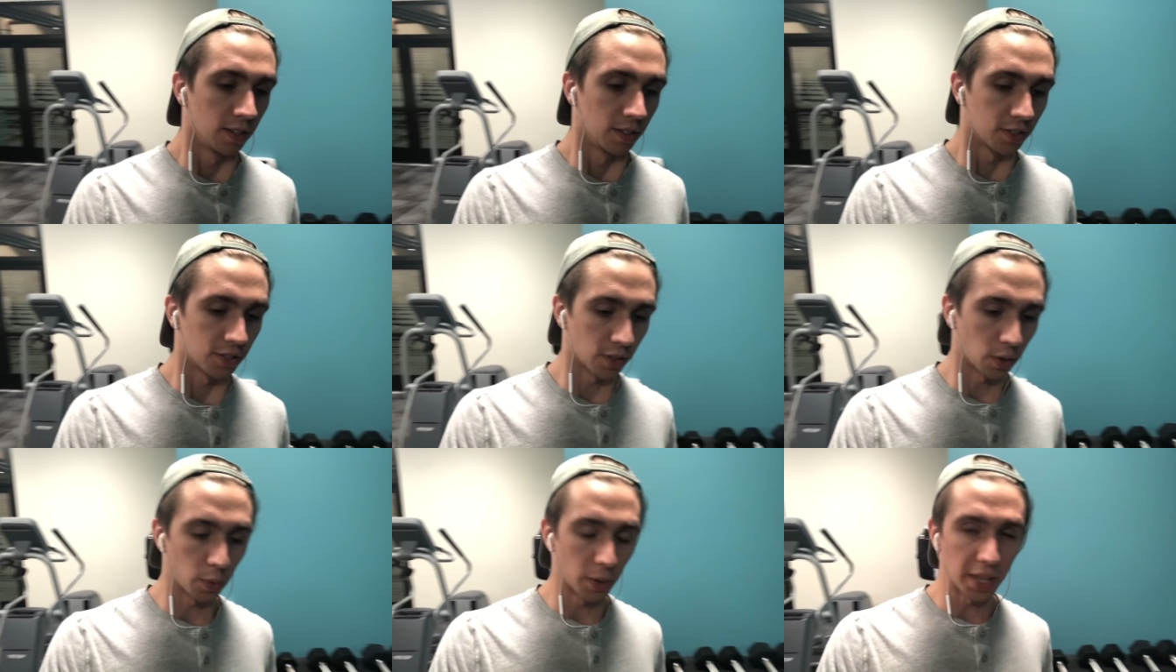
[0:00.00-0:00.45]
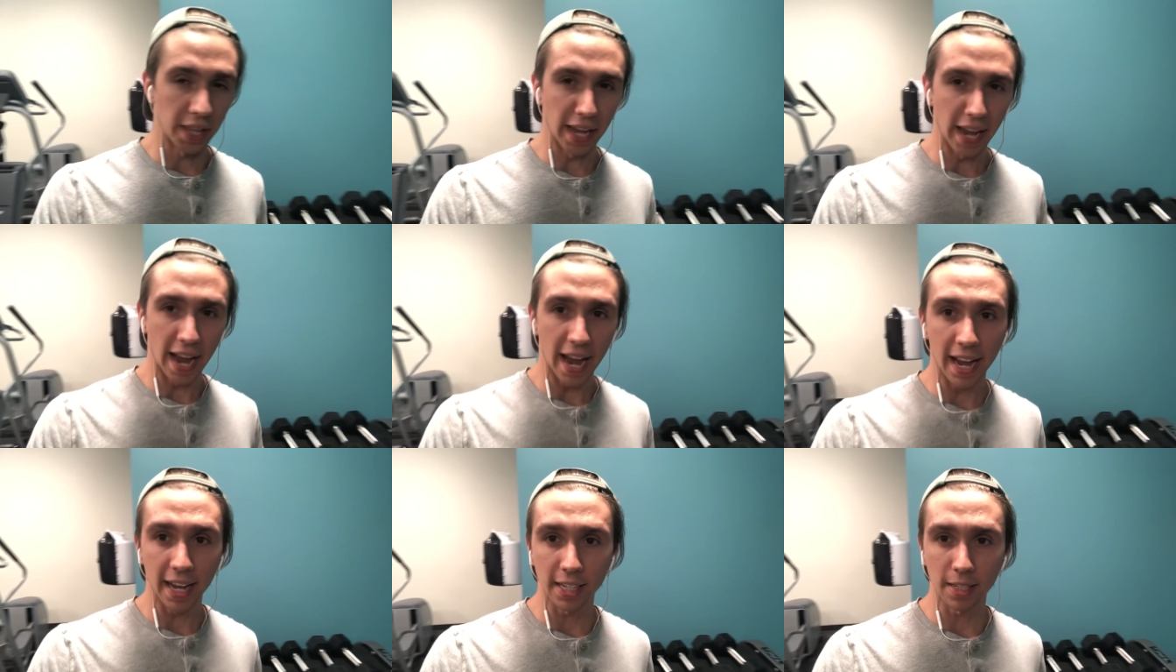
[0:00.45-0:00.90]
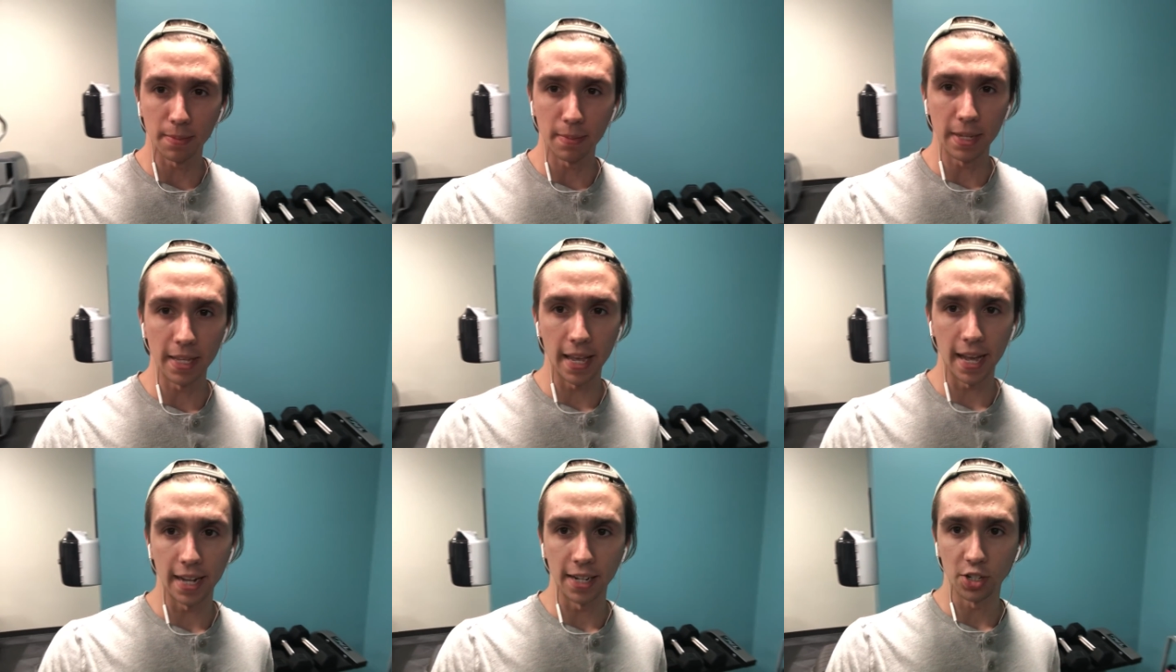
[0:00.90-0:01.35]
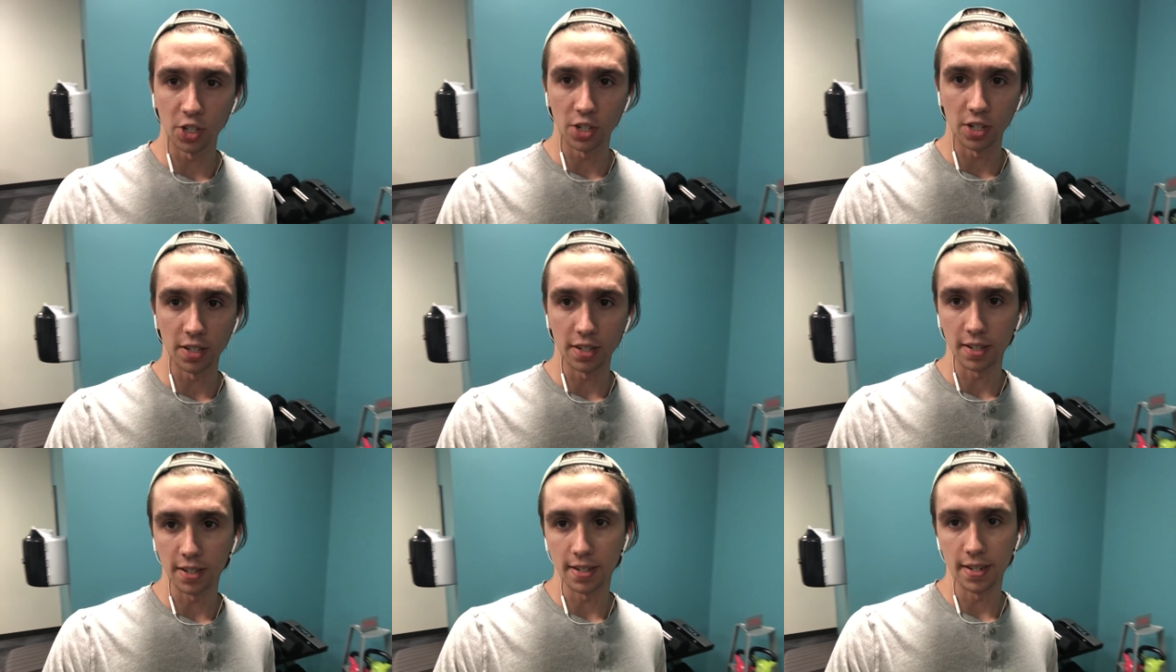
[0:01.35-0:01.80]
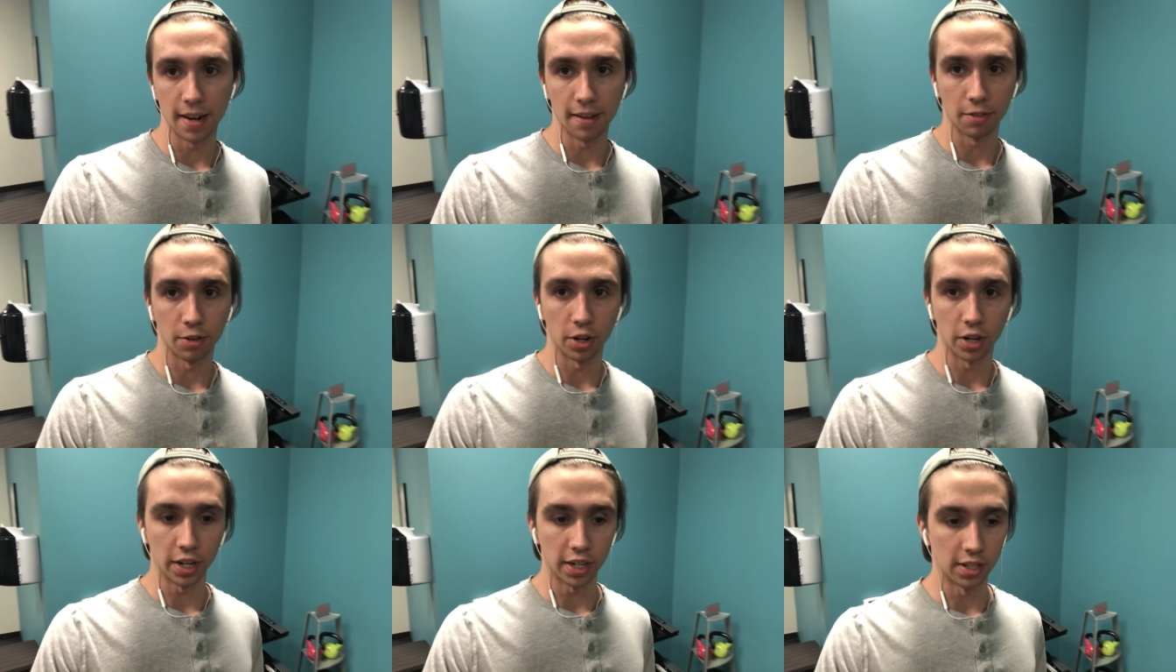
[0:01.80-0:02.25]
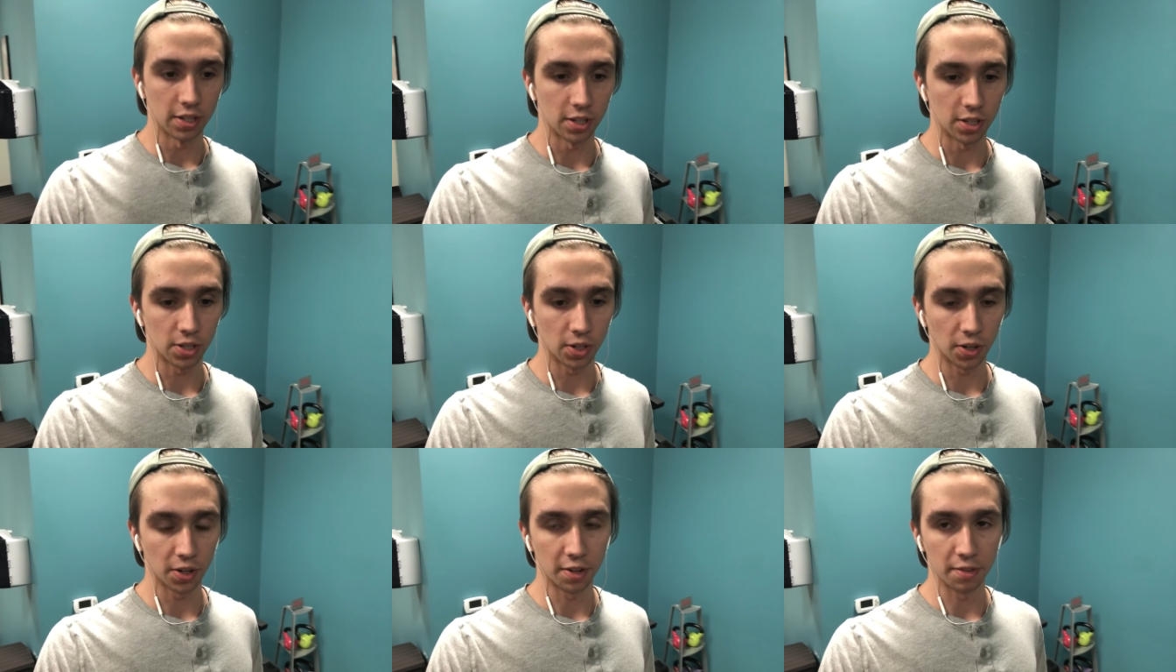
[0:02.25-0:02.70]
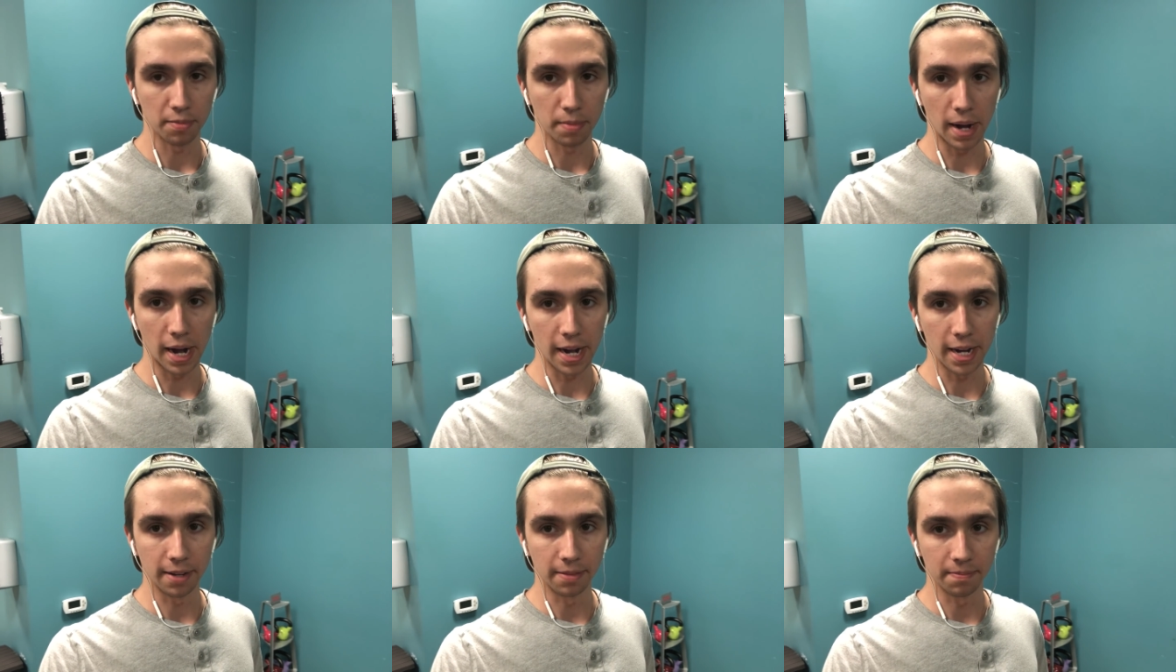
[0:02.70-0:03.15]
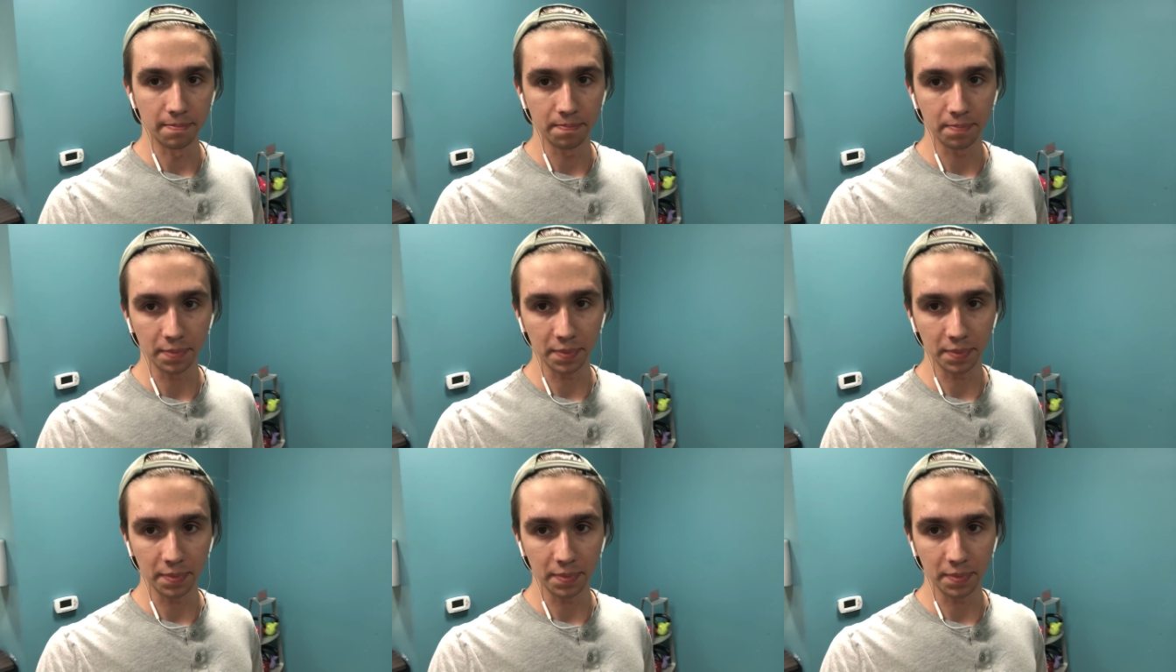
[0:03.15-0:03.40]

So when they asked me that, it's never a concern of mine.